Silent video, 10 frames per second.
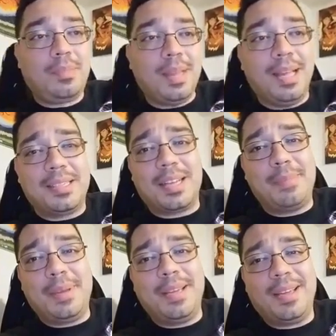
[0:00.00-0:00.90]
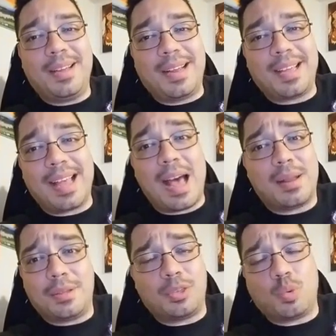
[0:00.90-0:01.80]
it's gonna be like out
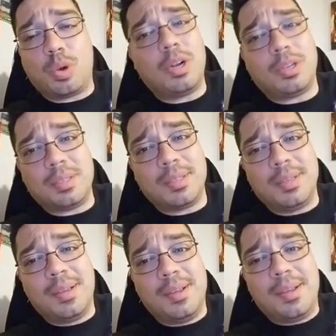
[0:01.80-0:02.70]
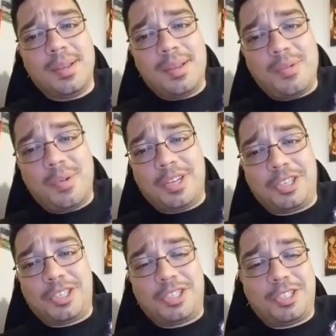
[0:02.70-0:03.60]
of this world.
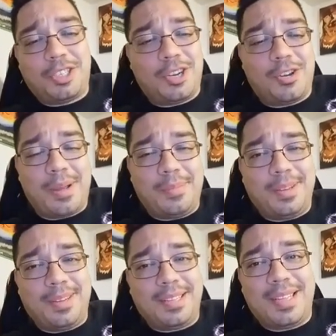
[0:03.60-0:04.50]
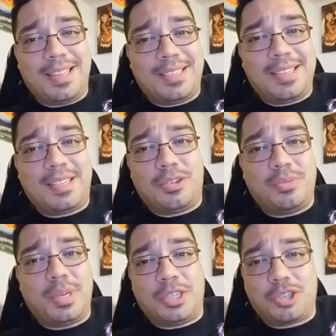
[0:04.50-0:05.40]
Which I mean, it's a
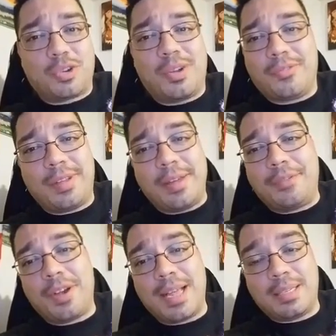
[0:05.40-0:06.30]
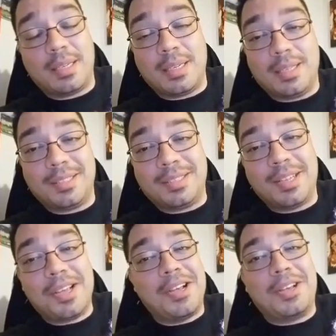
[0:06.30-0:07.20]
really strong flavor as it is.
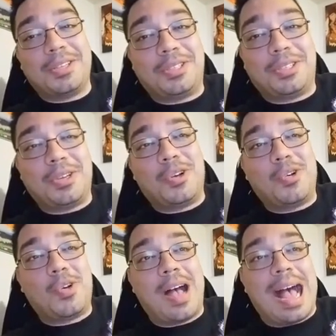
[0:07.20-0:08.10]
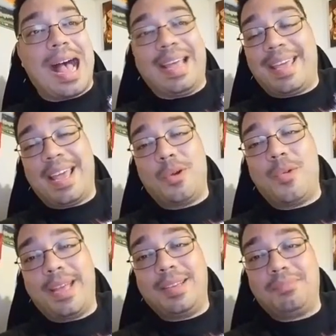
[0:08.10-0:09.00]
So I can't
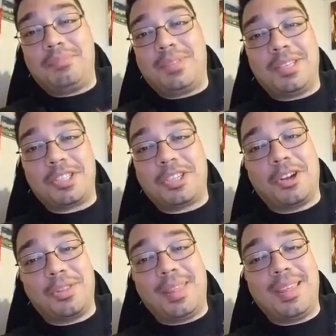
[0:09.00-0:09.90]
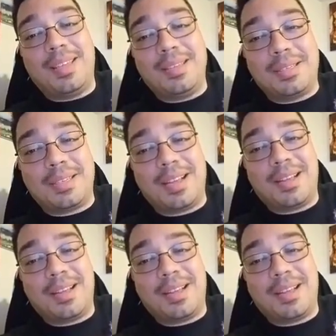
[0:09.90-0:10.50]
wait to start these